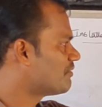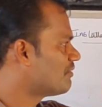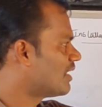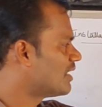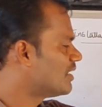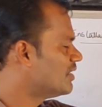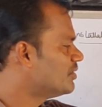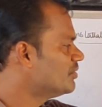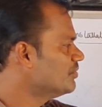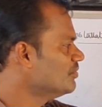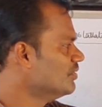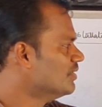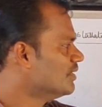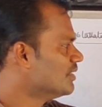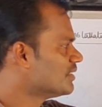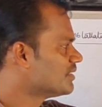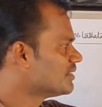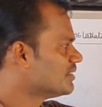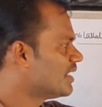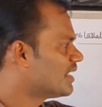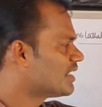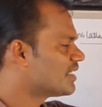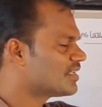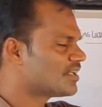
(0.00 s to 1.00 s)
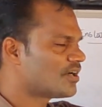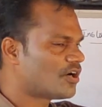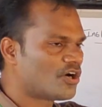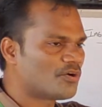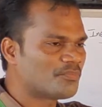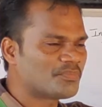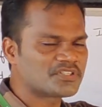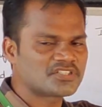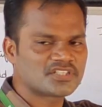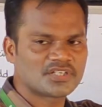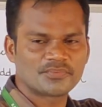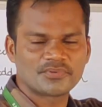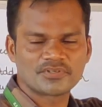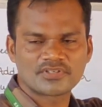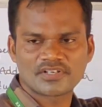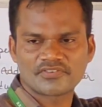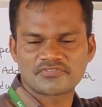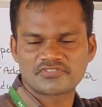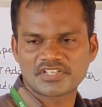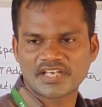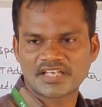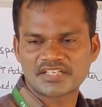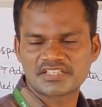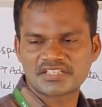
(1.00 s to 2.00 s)
value, then how much amount
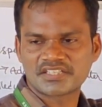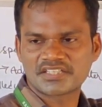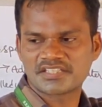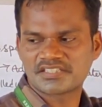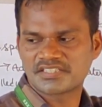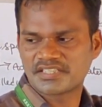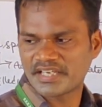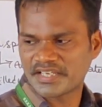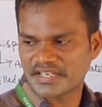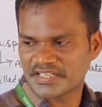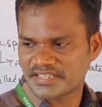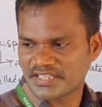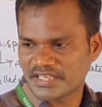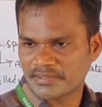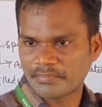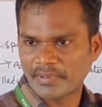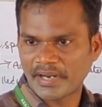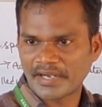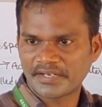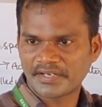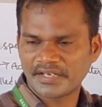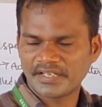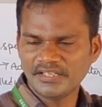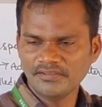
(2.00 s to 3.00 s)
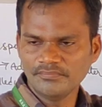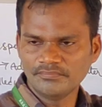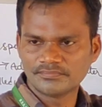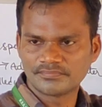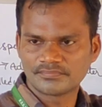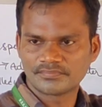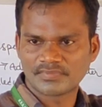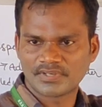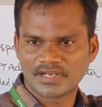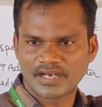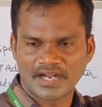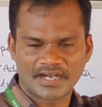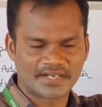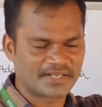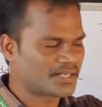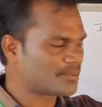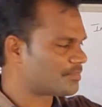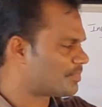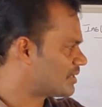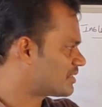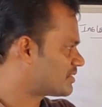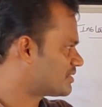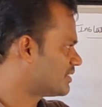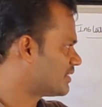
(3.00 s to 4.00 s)
of charging is there in that battery?
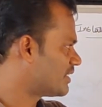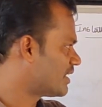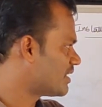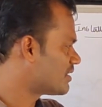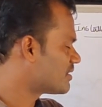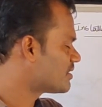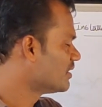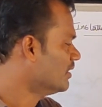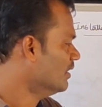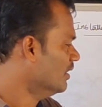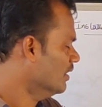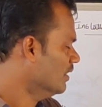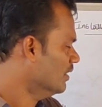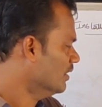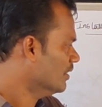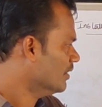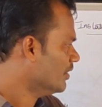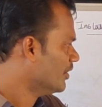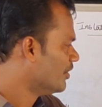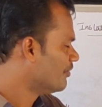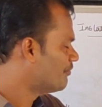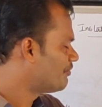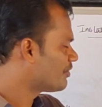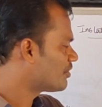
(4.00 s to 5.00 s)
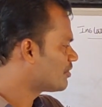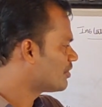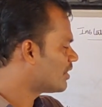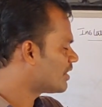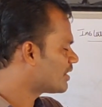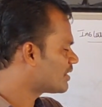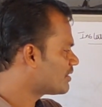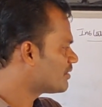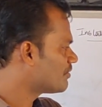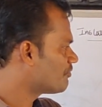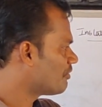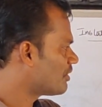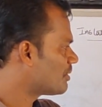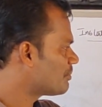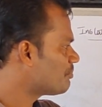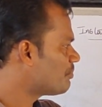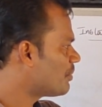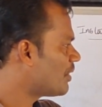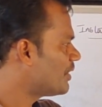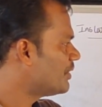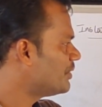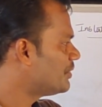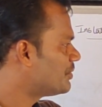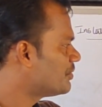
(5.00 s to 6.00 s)
100%. If you got
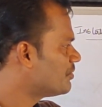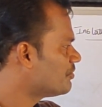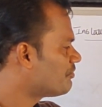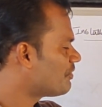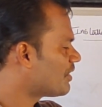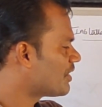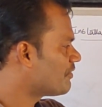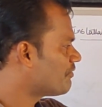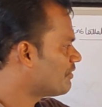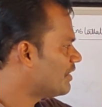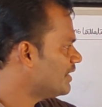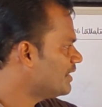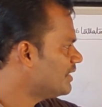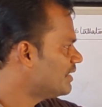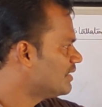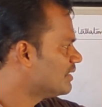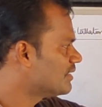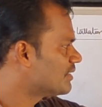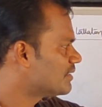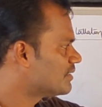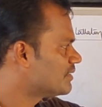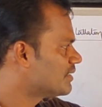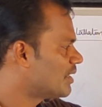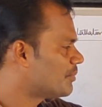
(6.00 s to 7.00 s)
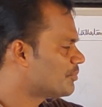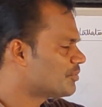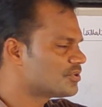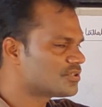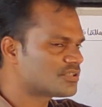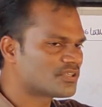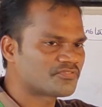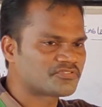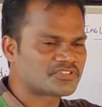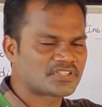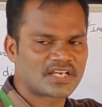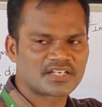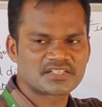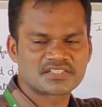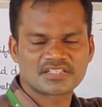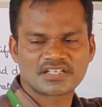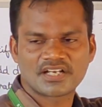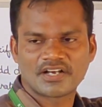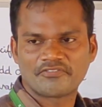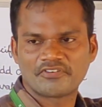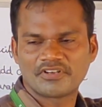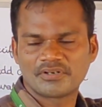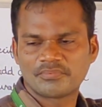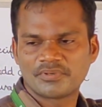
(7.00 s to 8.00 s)
1.258, the amount of charging
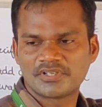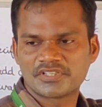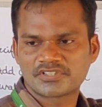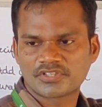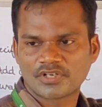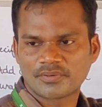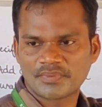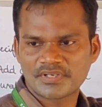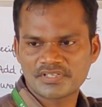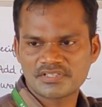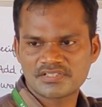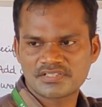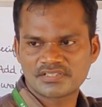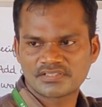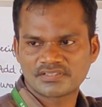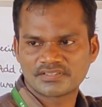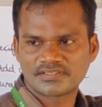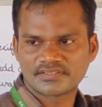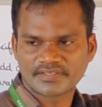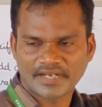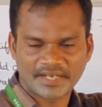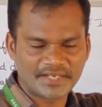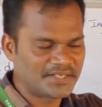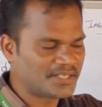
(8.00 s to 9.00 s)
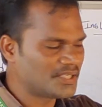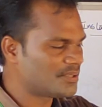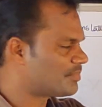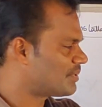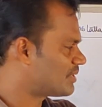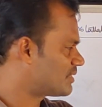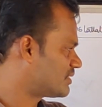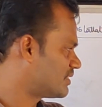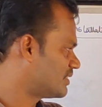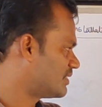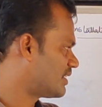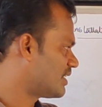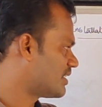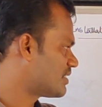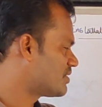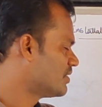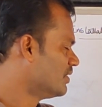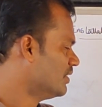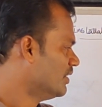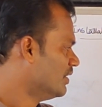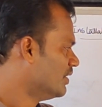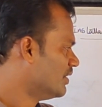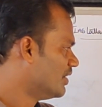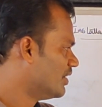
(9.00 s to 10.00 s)
available is how much? 90%.
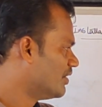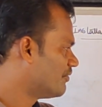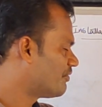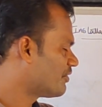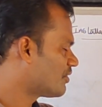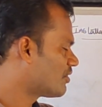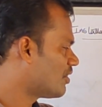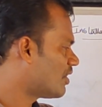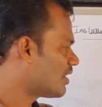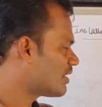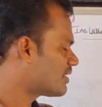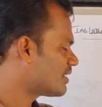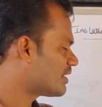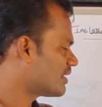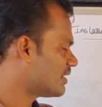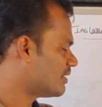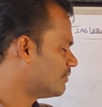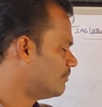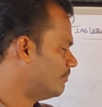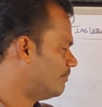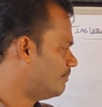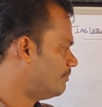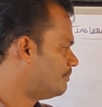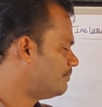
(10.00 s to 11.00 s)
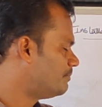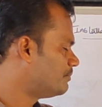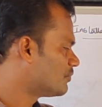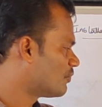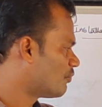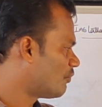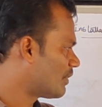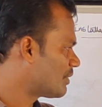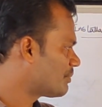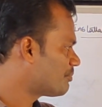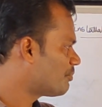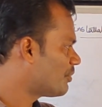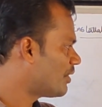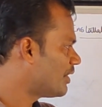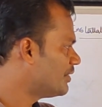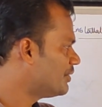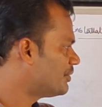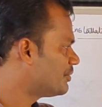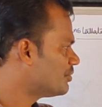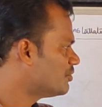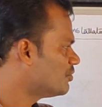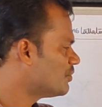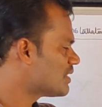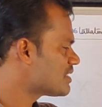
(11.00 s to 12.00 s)
If you got
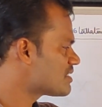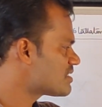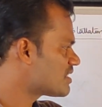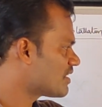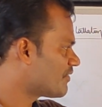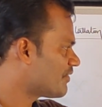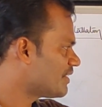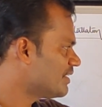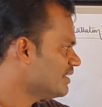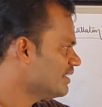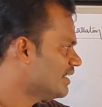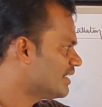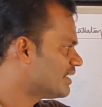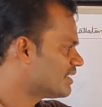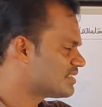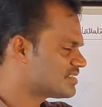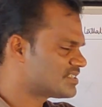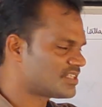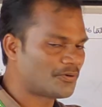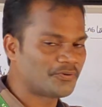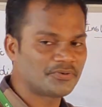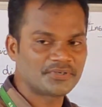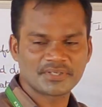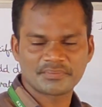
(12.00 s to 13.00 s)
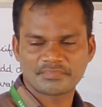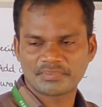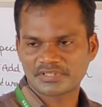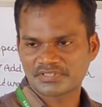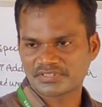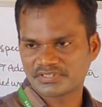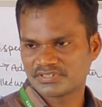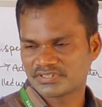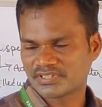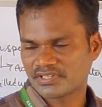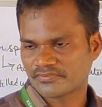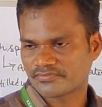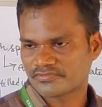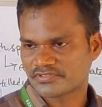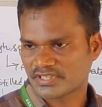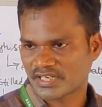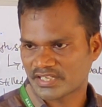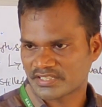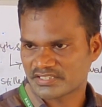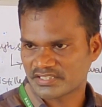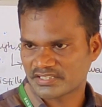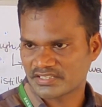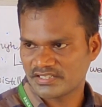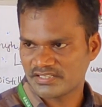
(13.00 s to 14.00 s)
1.217, 70% of
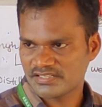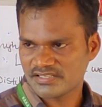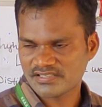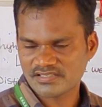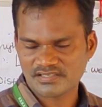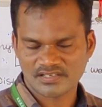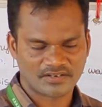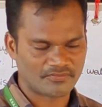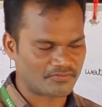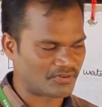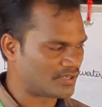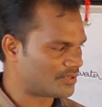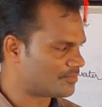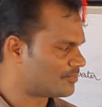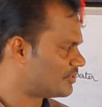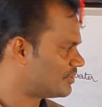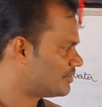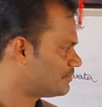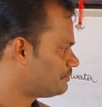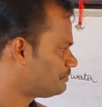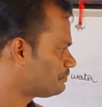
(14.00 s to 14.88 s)
charging is available.